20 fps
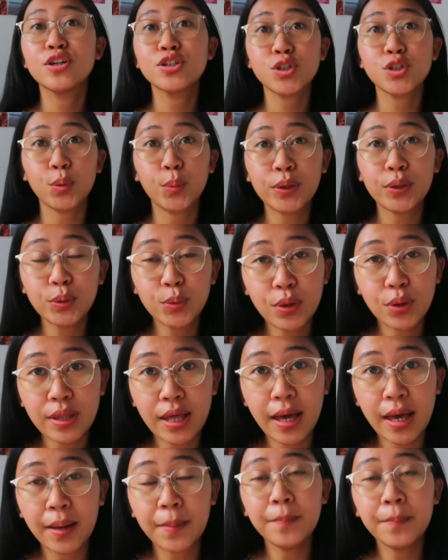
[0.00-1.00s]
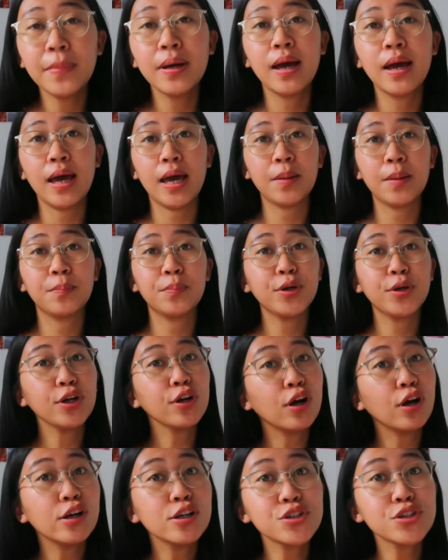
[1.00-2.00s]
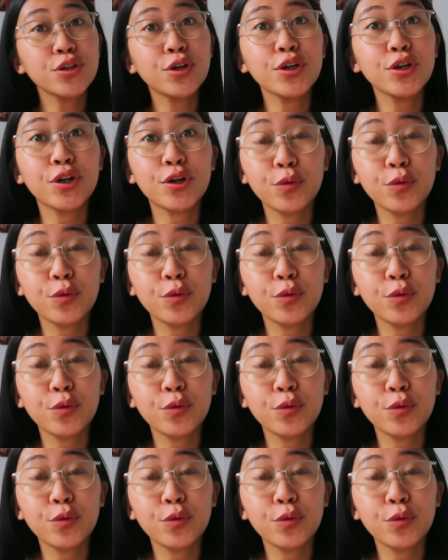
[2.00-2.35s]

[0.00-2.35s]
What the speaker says: show it to them, and bring also your